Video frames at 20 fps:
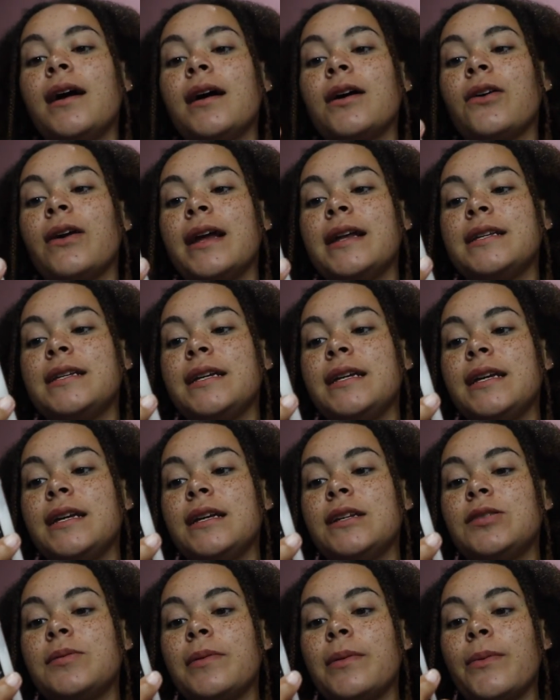green
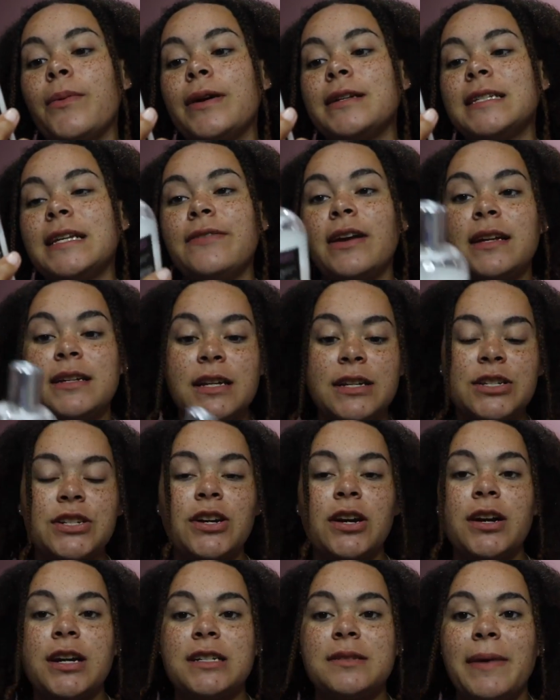tea super moist leave-in
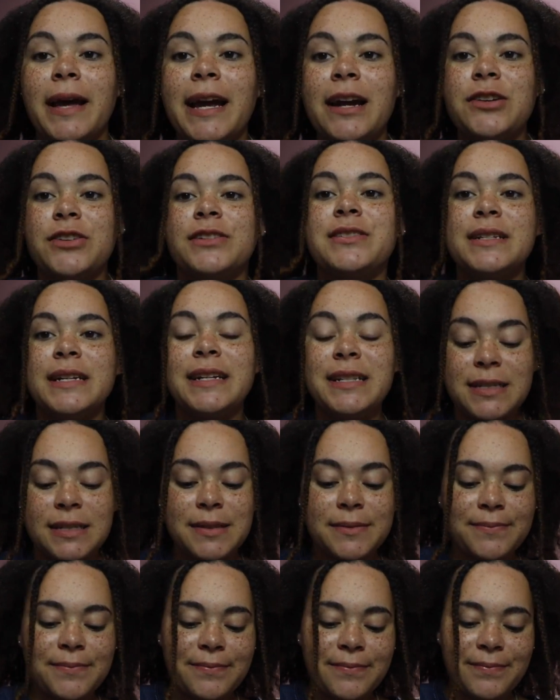conditioner because my hair just
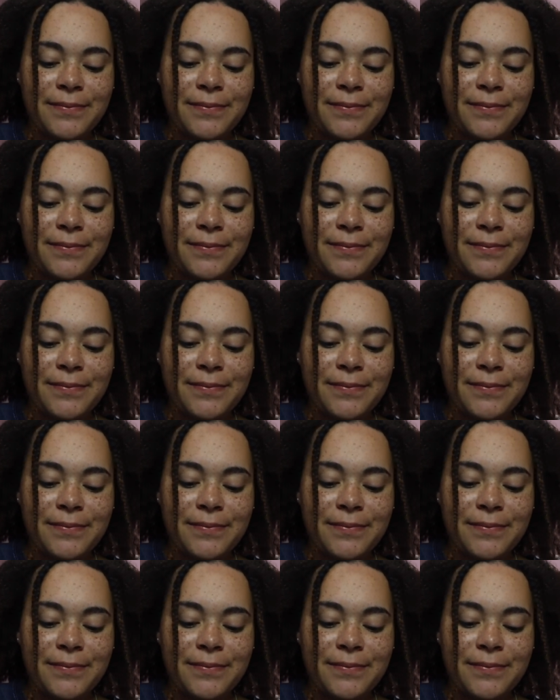needs